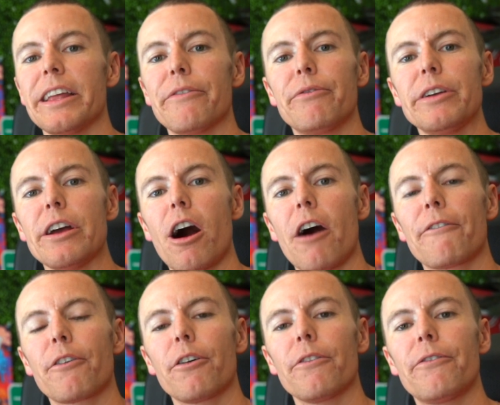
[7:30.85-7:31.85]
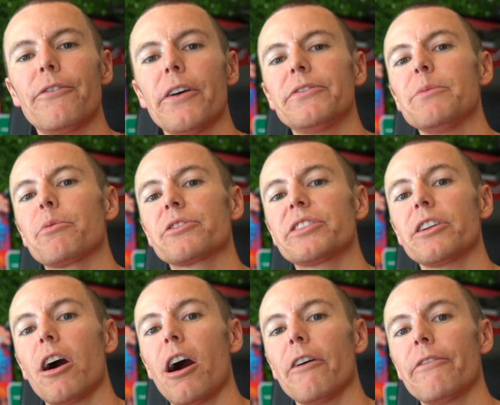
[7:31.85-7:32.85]
if we offer 50%
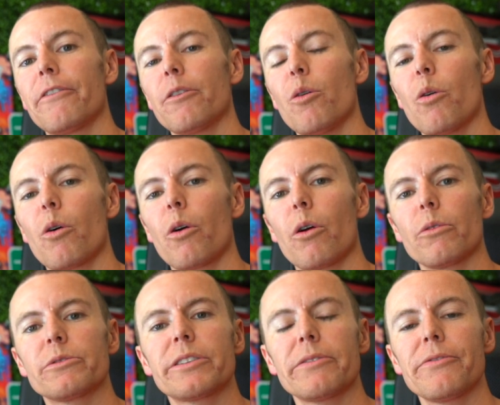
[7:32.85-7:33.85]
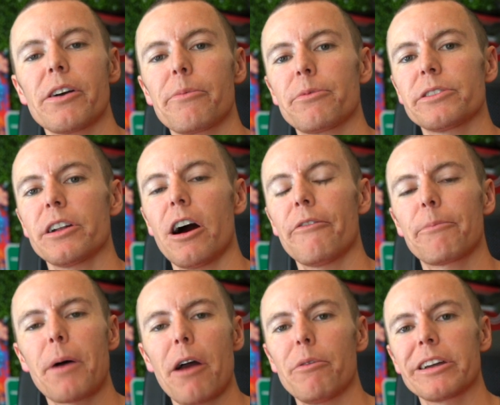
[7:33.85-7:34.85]
off or 75%
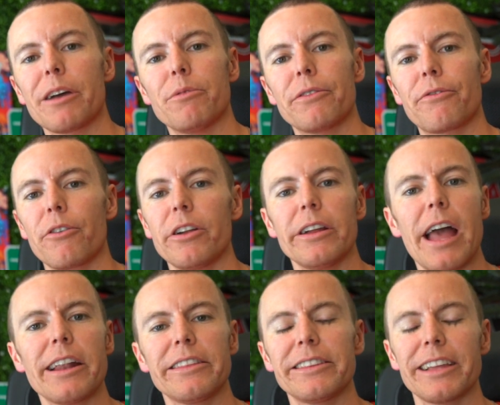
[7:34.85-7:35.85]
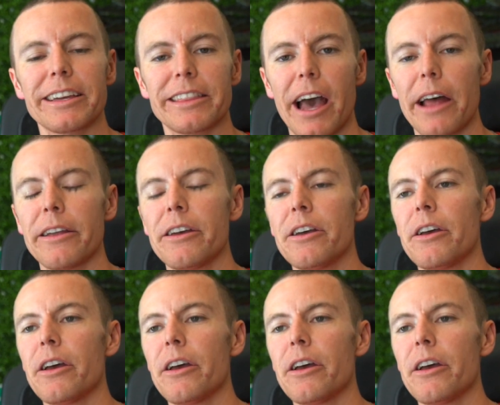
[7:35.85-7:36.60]
off, buy one, get one free, anything like that,